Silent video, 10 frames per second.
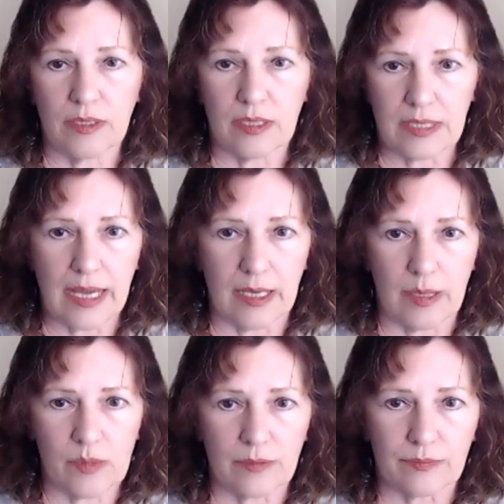
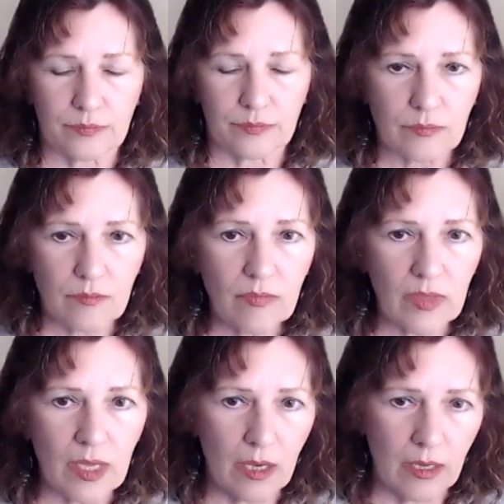times
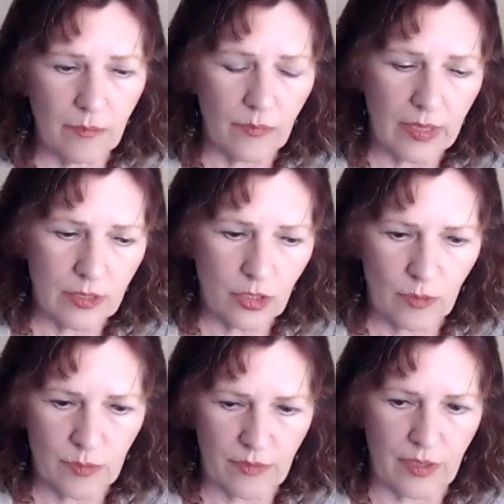in
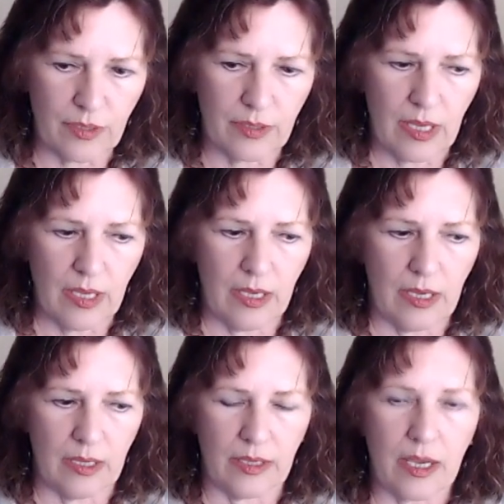terms of
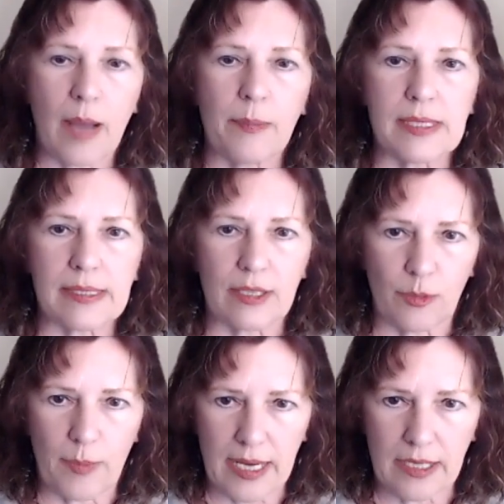the copies that are
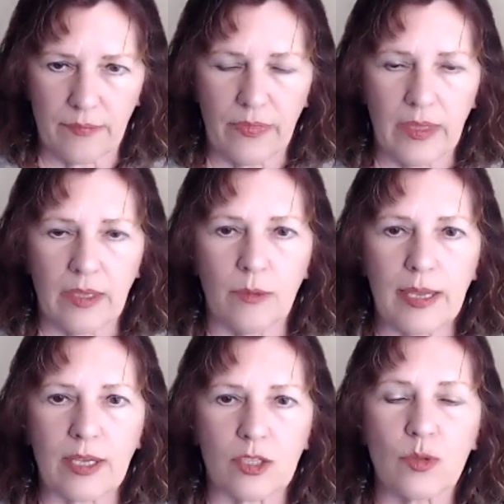made. You
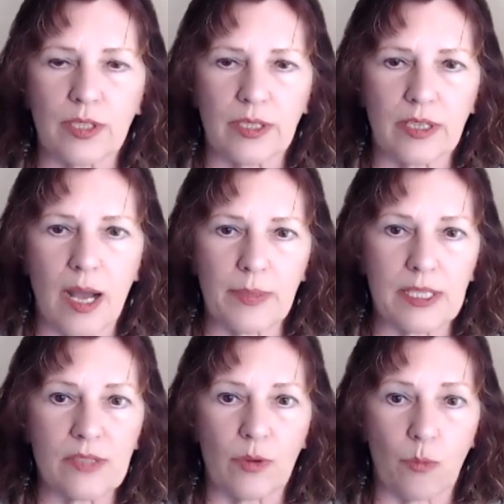make a trillion
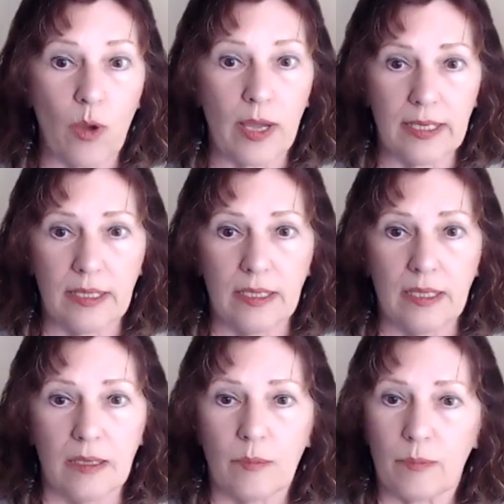copies from one
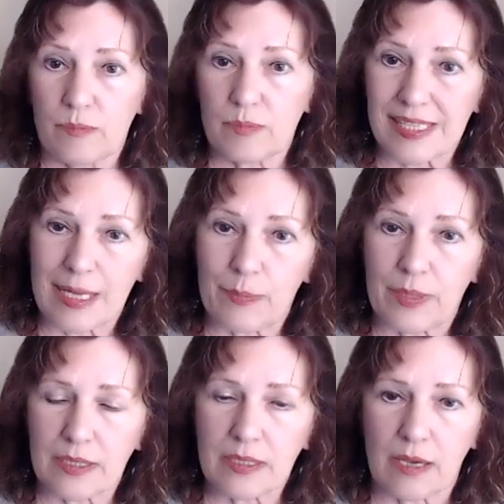
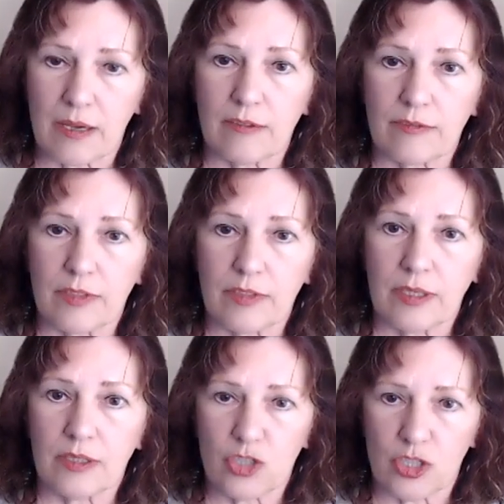snippet of
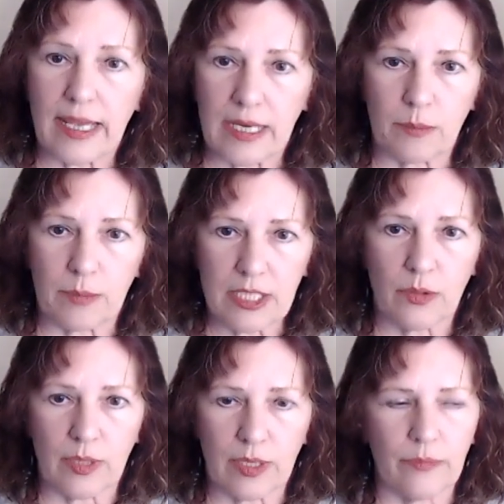genetic
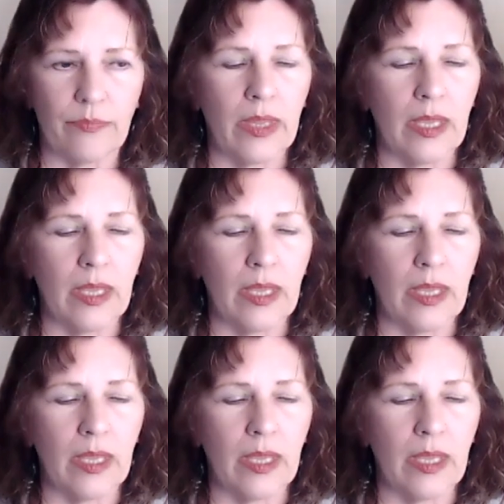material.